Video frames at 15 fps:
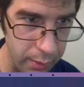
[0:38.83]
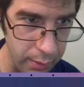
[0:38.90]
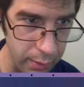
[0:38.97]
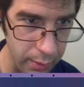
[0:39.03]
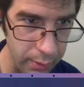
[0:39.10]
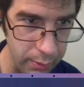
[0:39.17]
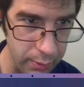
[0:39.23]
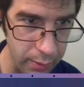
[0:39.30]
I'd
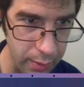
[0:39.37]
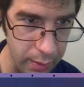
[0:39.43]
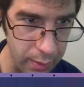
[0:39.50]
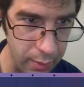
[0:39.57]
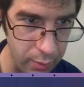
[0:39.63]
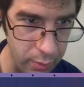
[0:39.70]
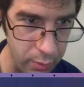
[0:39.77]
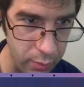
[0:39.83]
like to
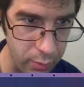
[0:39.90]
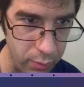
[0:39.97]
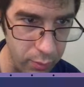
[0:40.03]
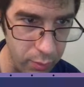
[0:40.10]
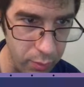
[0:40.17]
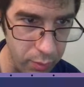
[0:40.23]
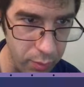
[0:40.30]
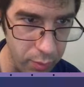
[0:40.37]
get
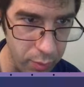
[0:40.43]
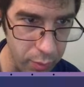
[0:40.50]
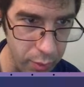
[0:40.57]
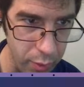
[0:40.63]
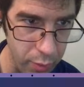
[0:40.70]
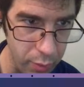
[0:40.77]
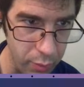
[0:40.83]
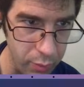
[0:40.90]

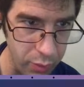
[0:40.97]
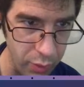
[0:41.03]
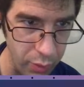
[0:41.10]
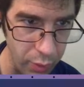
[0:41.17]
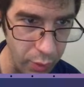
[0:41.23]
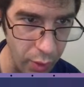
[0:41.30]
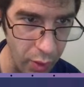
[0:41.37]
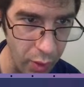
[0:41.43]
you to
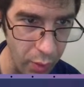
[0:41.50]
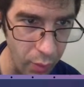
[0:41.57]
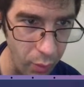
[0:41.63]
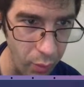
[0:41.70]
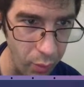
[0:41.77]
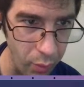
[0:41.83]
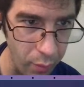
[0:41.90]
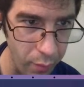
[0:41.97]

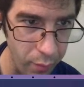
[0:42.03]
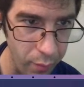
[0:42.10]
know